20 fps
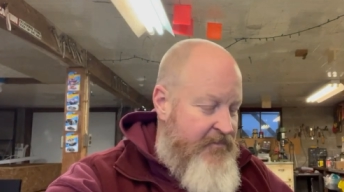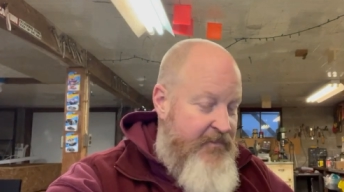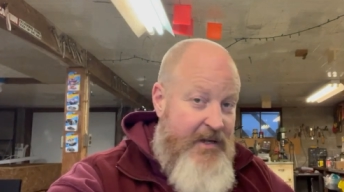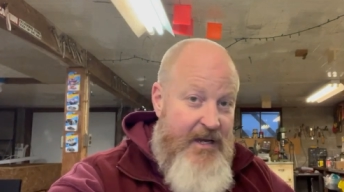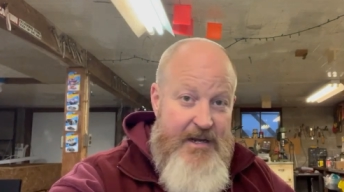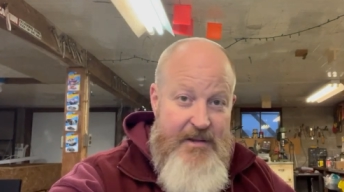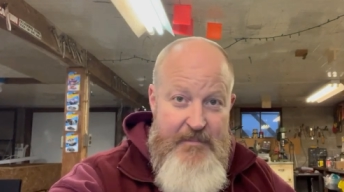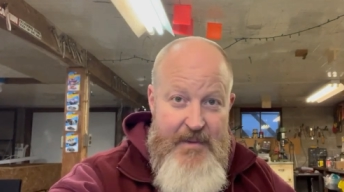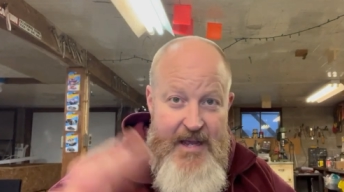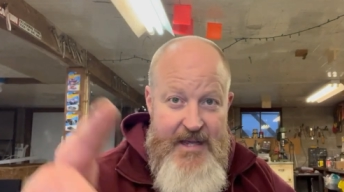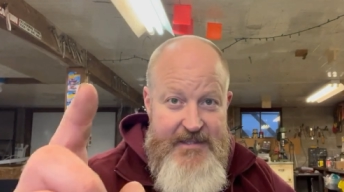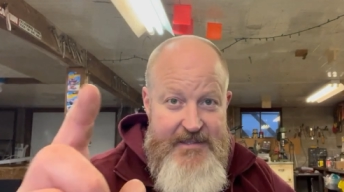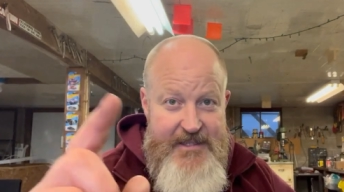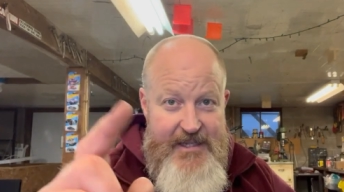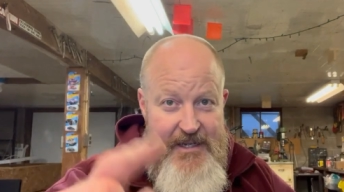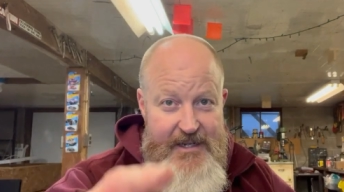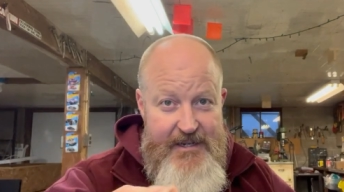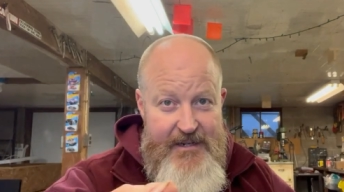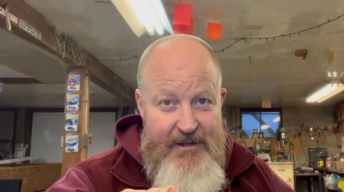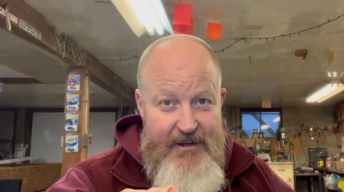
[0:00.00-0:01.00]
and I'm
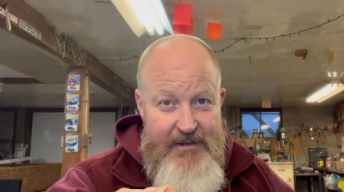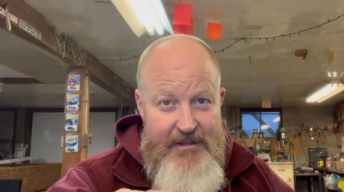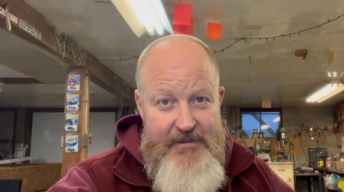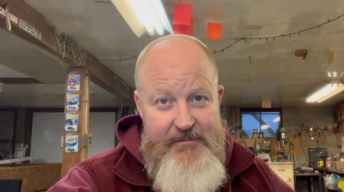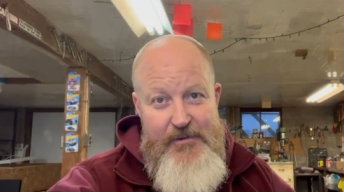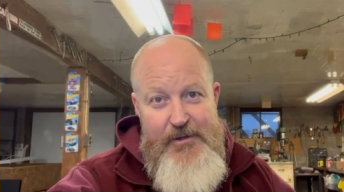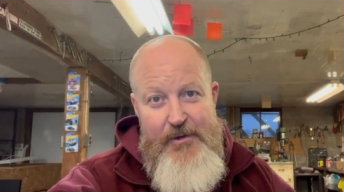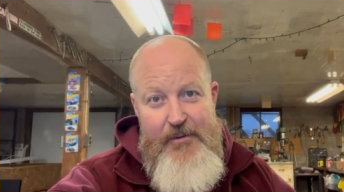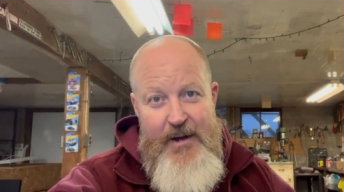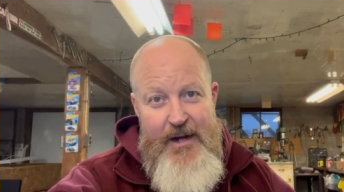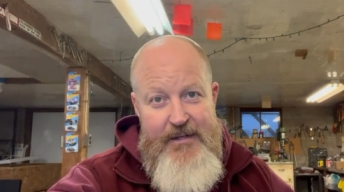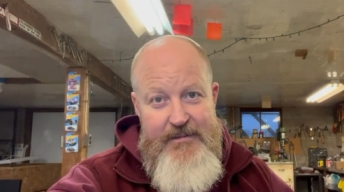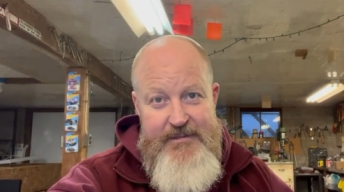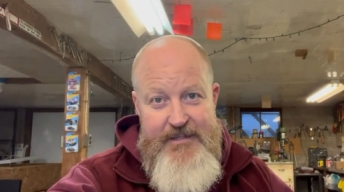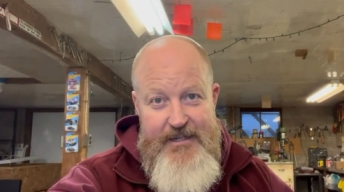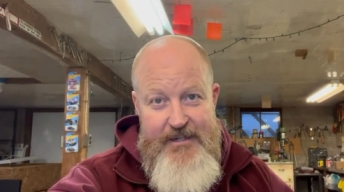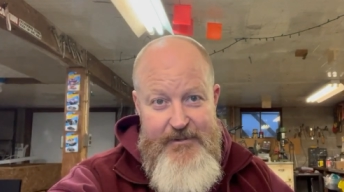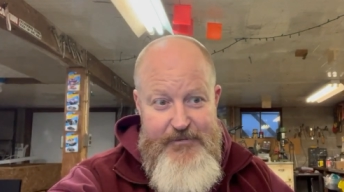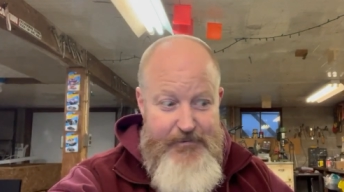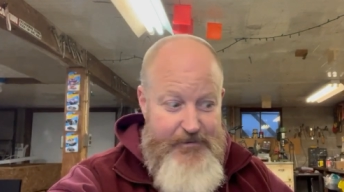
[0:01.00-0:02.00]
asking all of you out
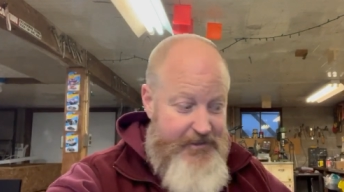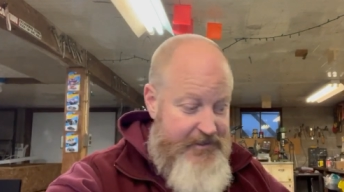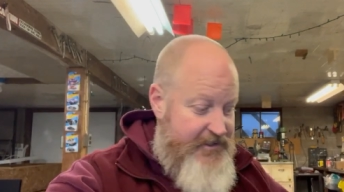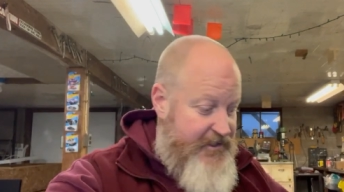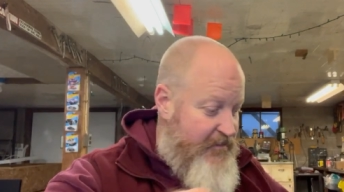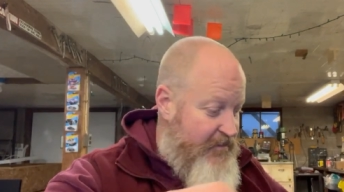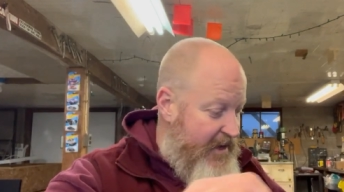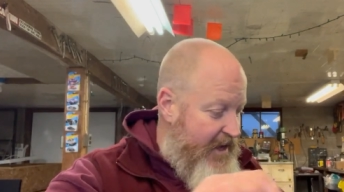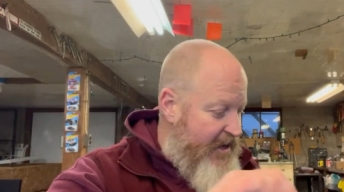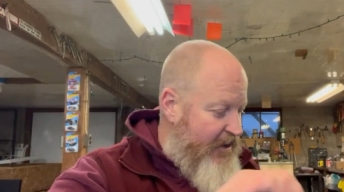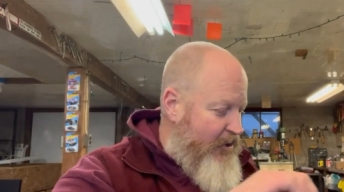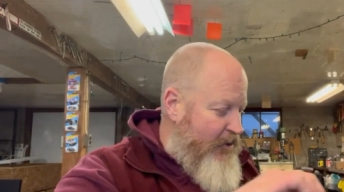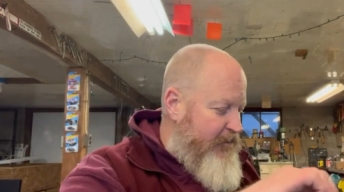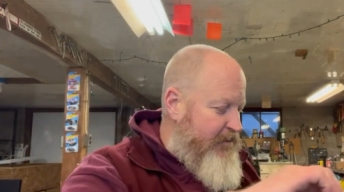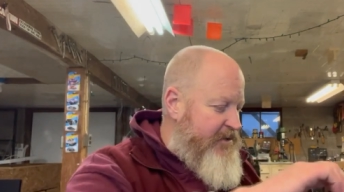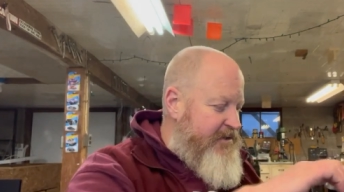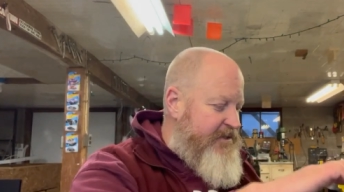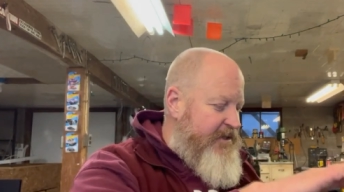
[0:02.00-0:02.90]
there for some help.